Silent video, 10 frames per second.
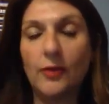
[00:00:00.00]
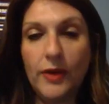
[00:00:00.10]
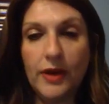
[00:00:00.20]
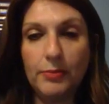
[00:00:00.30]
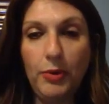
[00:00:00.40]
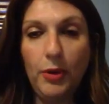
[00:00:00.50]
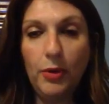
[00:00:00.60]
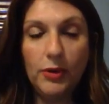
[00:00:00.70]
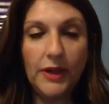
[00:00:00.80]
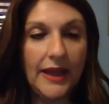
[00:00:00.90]
We're
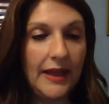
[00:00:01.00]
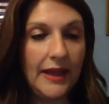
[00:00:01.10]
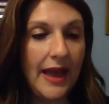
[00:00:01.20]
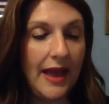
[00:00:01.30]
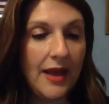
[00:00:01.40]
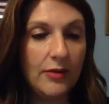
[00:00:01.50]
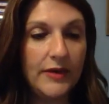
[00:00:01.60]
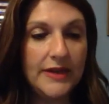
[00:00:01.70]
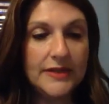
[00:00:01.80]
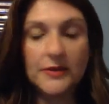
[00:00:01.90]
pooling our
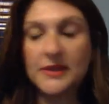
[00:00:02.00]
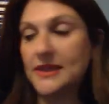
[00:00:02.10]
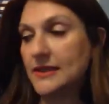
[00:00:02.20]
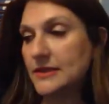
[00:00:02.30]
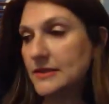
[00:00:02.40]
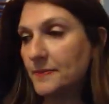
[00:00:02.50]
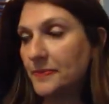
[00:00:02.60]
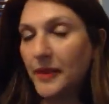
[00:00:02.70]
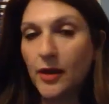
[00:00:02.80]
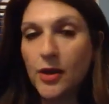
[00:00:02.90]
resources.
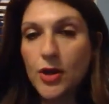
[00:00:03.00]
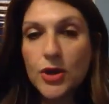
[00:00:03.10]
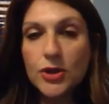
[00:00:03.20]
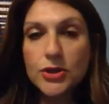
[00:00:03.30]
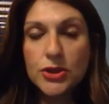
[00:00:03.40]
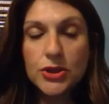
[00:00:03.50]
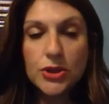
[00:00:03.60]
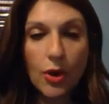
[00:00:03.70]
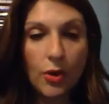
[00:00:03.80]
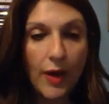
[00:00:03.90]

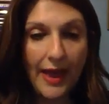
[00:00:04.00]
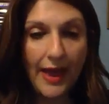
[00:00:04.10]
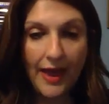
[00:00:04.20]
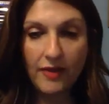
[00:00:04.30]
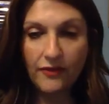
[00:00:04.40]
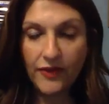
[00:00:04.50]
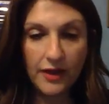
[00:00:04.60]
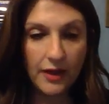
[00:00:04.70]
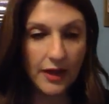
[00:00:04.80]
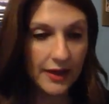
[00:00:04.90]
So I have
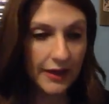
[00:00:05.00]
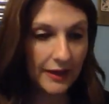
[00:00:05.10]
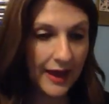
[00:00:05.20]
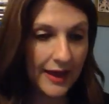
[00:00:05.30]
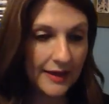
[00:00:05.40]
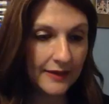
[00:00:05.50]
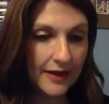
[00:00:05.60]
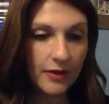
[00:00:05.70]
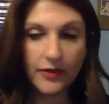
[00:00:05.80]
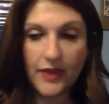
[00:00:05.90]
a little
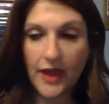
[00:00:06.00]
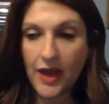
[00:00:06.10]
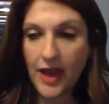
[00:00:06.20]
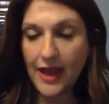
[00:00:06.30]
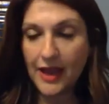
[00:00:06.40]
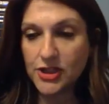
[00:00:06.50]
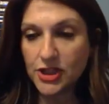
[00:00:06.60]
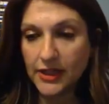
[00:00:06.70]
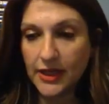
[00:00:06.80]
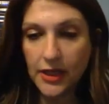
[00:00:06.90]
handout that I
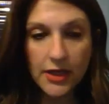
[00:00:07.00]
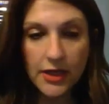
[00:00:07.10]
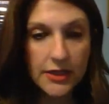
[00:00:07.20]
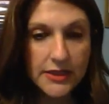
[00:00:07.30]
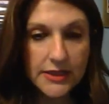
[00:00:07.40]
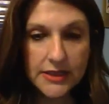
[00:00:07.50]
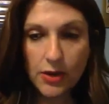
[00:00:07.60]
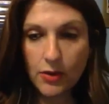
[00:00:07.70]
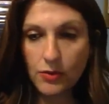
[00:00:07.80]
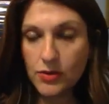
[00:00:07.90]
actually
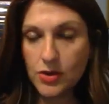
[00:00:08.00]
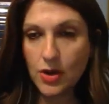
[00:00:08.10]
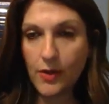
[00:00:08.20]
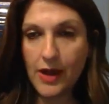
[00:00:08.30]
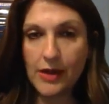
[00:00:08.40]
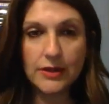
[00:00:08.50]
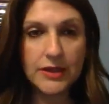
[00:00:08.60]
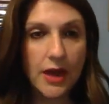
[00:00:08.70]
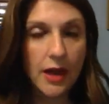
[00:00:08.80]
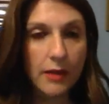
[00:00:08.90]
don't know how
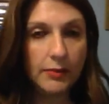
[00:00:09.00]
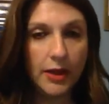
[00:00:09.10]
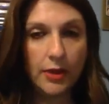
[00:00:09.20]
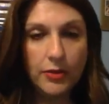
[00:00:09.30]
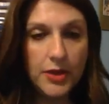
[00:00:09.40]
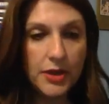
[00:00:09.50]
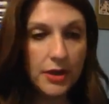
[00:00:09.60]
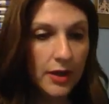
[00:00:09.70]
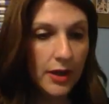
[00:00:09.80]
to upload.